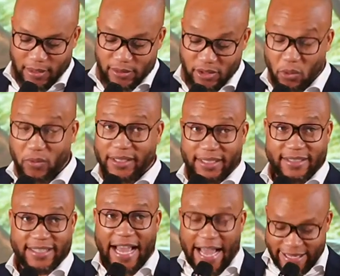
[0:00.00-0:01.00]
So what
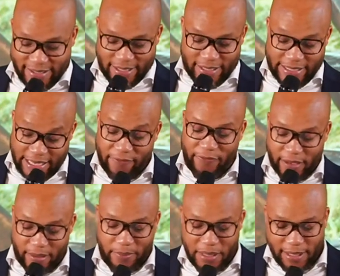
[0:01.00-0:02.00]
does Isaac give
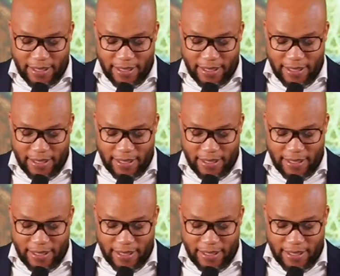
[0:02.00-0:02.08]
him?